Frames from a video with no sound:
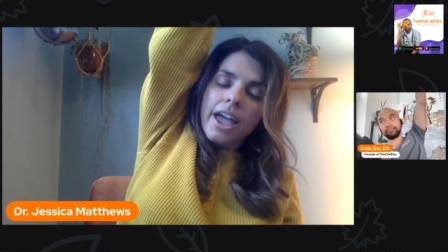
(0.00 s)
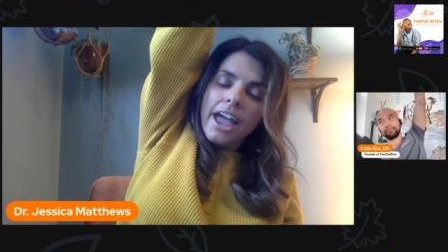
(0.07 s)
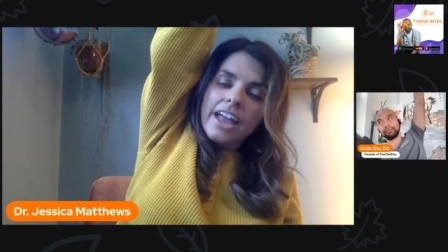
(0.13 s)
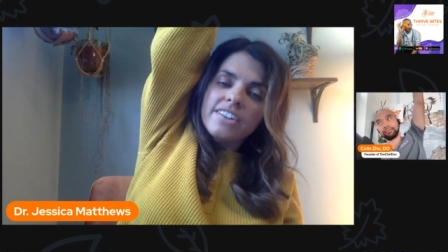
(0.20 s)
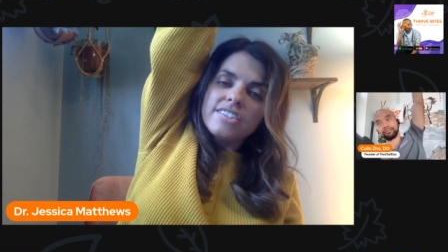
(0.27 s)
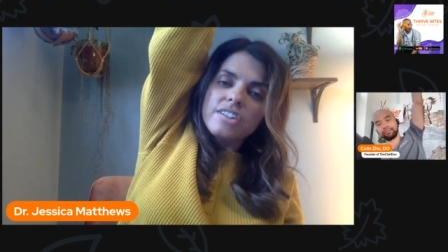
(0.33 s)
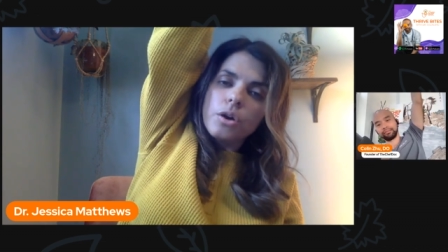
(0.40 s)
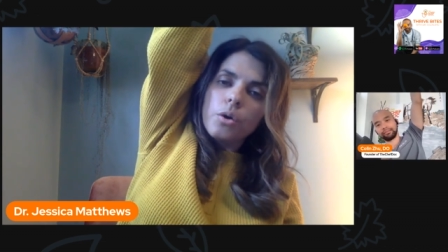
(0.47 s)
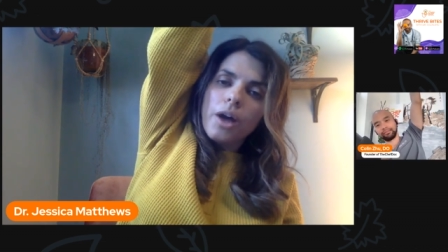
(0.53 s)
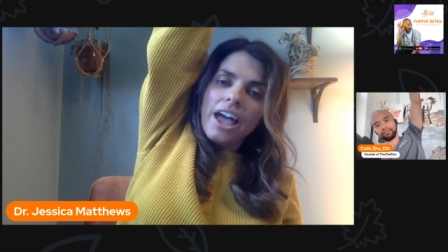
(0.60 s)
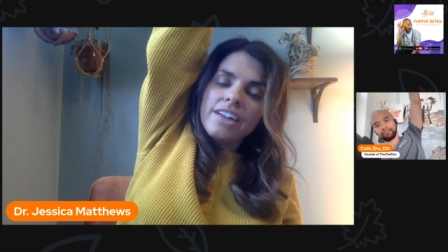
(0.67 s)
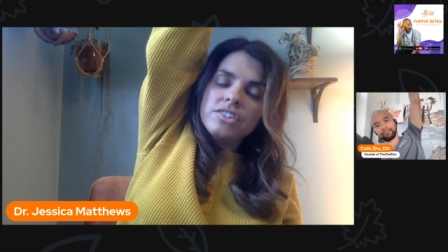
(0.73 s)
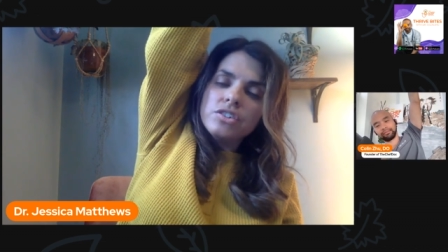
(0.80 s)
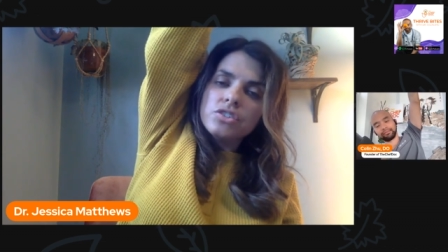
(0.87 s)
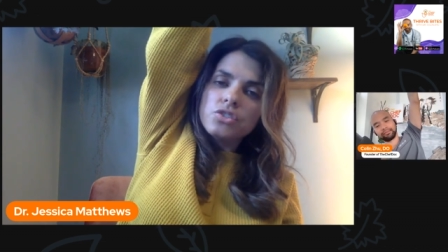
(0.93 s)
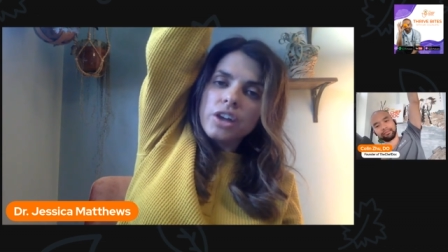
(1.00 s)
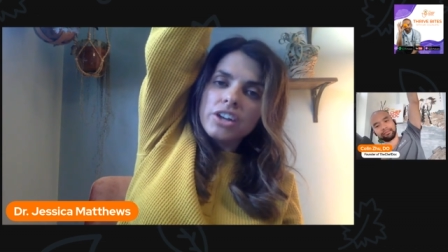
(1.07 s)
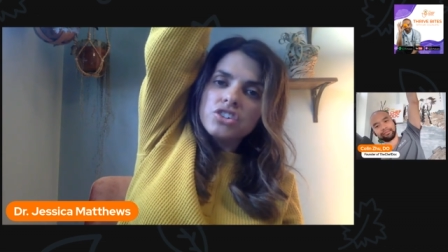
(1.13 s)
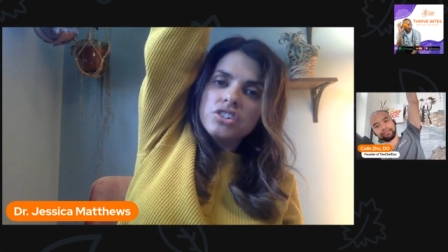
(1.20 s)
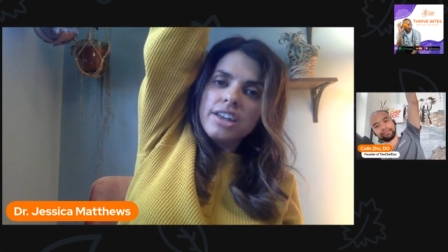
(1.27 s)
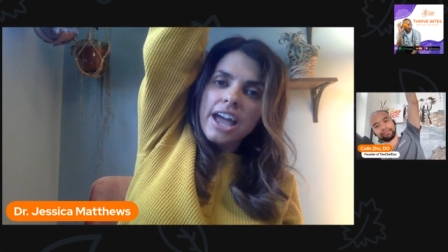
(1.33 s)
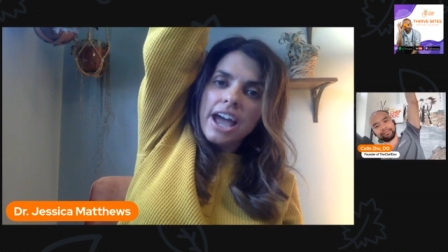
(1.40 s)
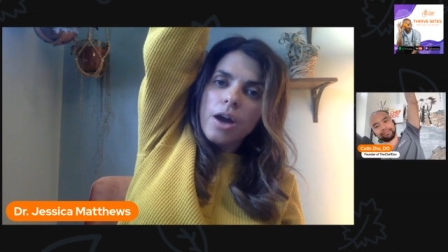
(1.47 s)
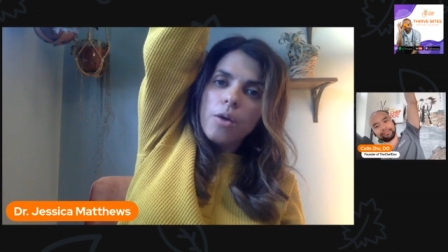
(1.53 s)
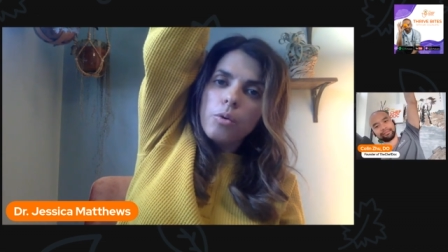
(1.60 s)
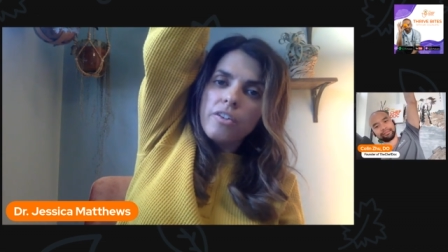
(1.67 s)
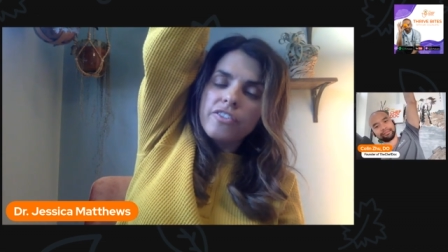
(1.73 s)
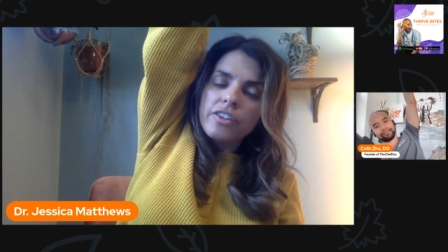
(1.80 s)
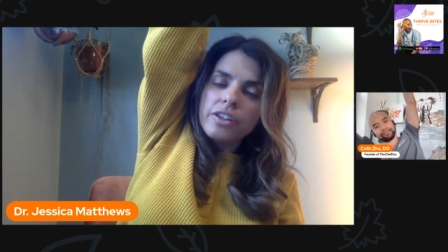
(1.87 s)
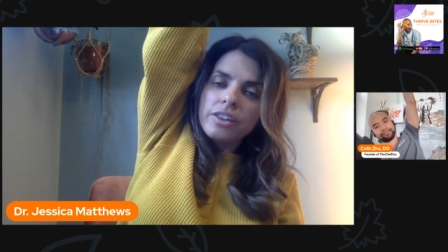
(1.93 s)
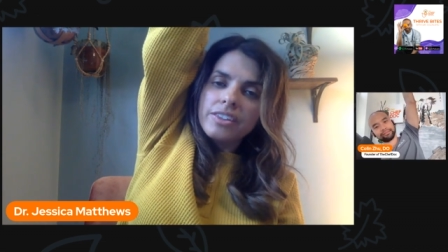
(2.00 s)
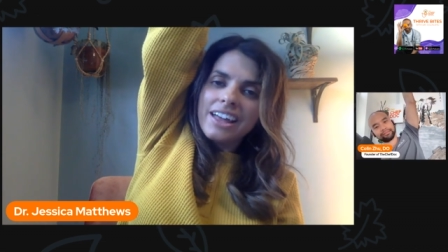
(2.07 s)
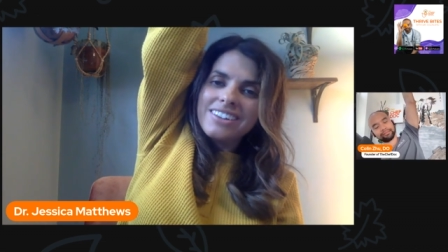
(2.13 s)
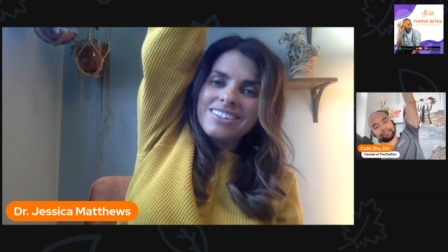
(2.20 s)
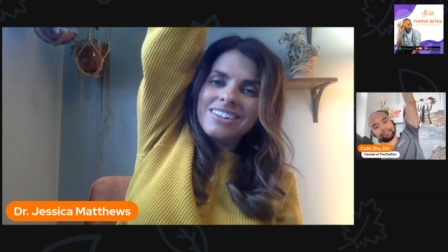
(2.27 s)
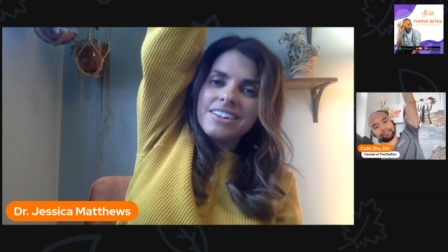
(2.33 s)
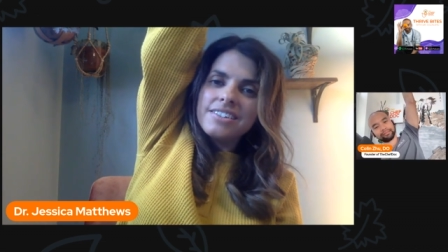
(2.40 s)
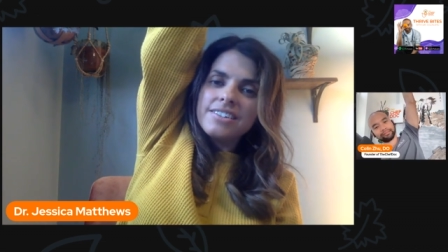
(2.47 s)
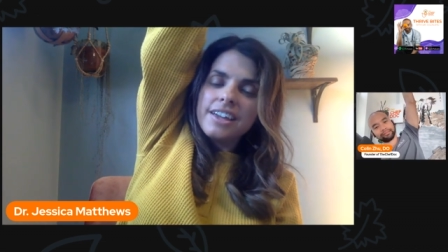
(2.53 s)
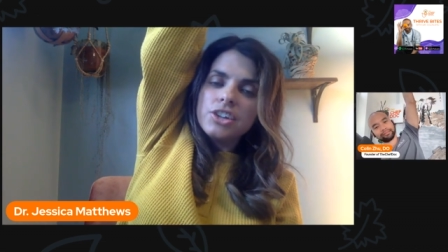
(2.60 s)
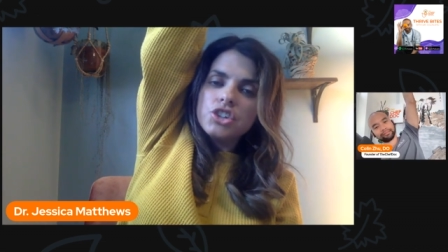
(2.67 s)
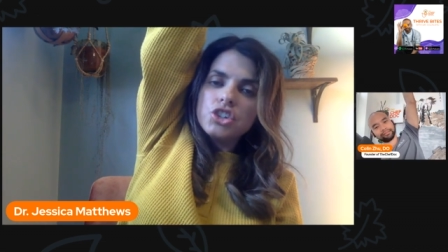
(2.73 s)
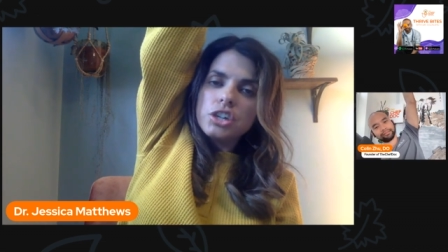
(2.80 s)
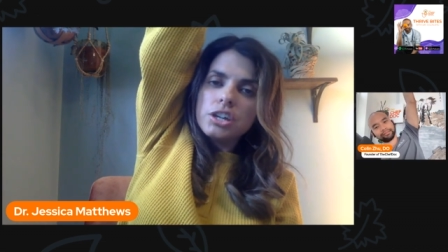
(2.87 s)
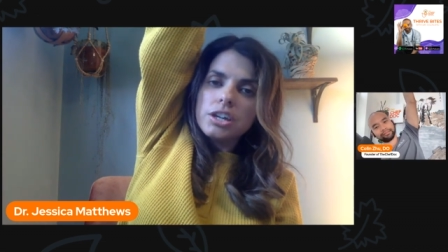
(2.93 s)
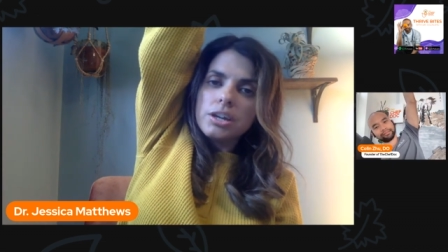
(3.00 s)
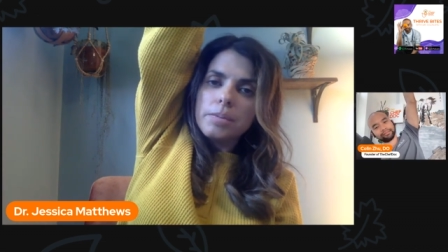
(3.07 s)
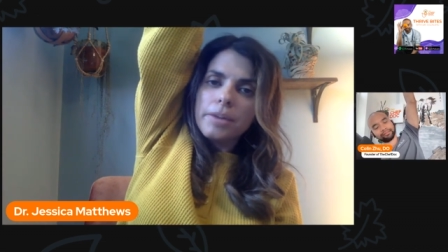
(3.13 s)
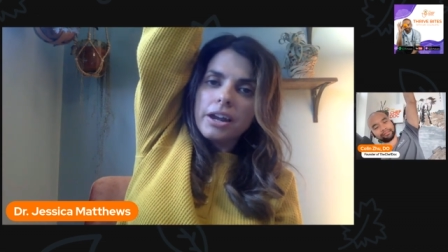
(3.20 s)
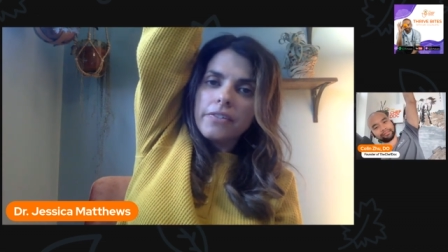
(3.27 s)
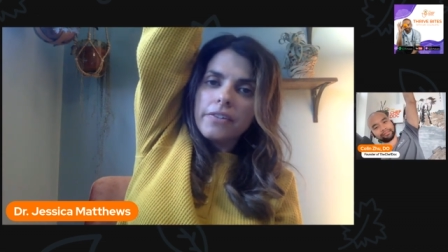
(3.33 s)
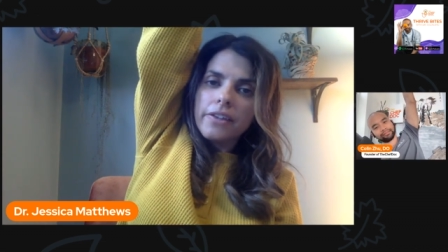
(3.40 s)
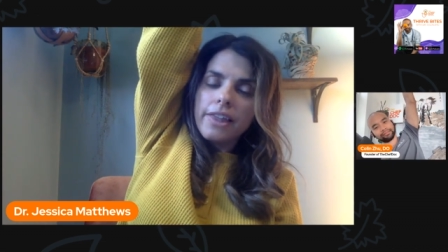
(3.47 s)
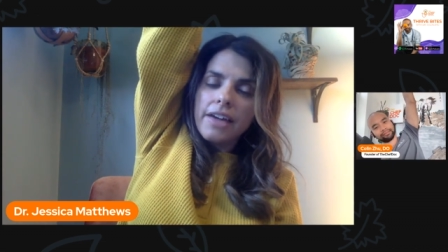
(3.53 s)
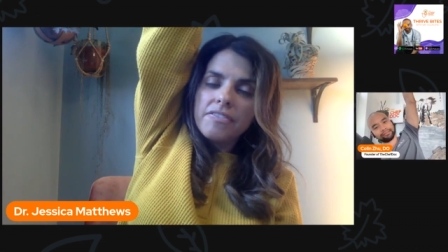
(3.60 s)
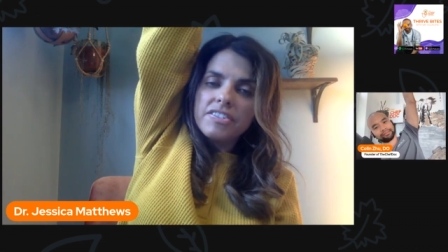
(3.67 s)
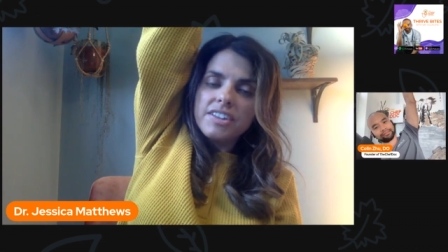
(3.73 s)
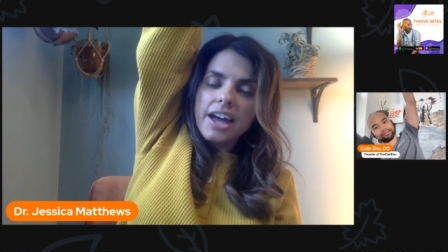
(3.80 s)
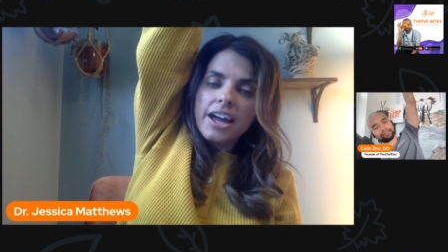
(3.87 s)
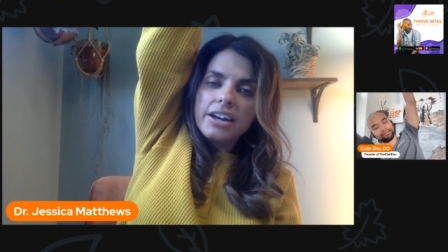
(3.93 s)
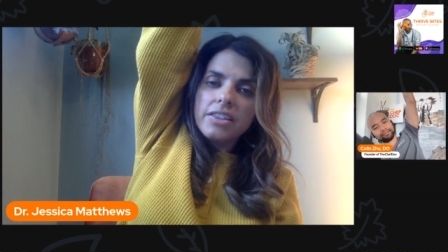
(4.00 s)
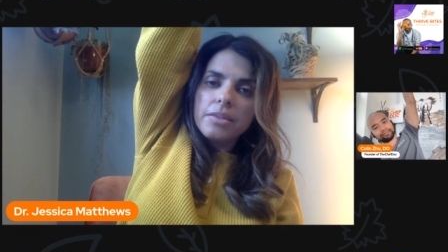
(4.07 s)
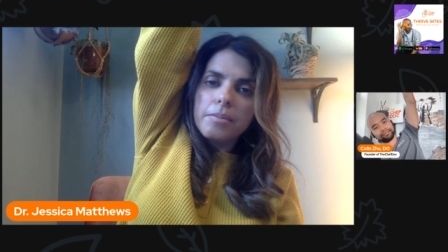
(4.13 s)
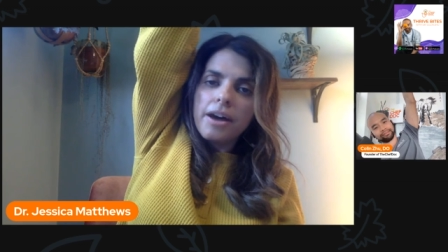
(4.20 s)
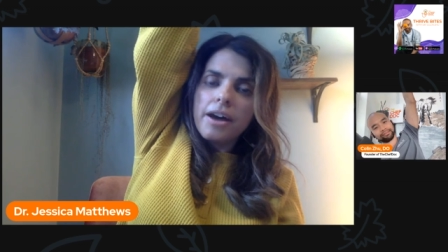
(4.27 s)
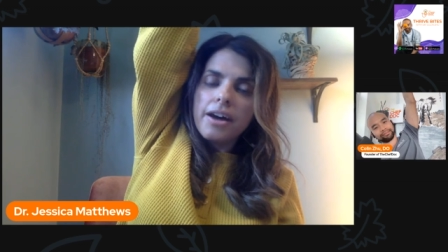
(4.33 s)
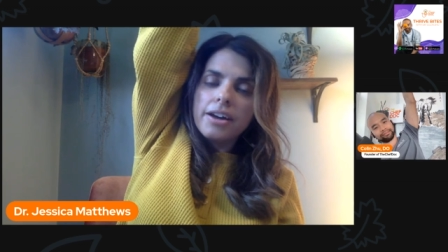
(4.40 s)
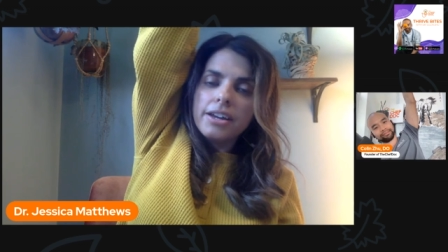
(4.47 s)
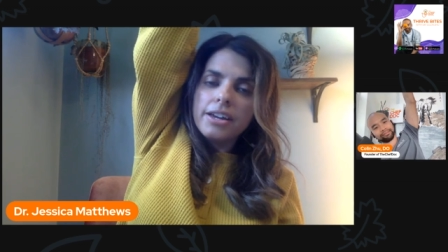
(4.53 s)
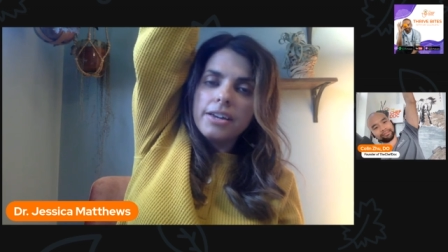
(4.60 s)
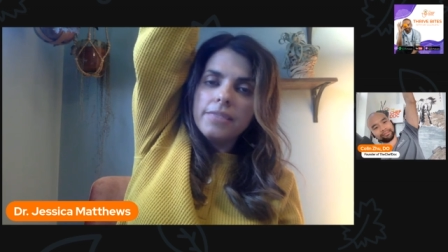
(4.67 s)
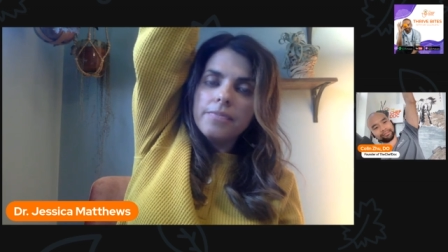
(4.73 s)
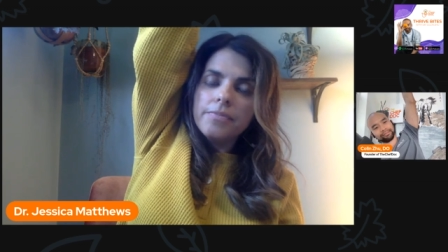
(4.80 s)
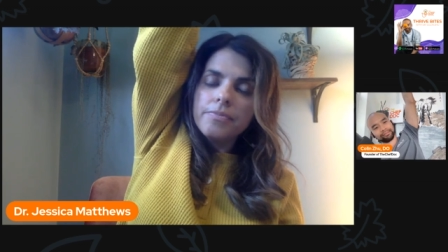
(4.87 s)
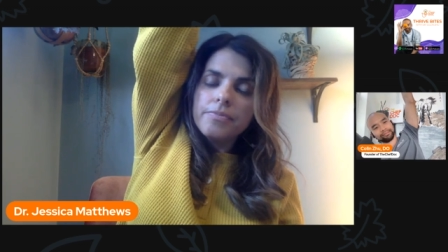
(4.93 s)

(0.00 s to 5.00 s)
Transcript: And so as you stretch, now we're feeling that sensation a bit on the left side of the body.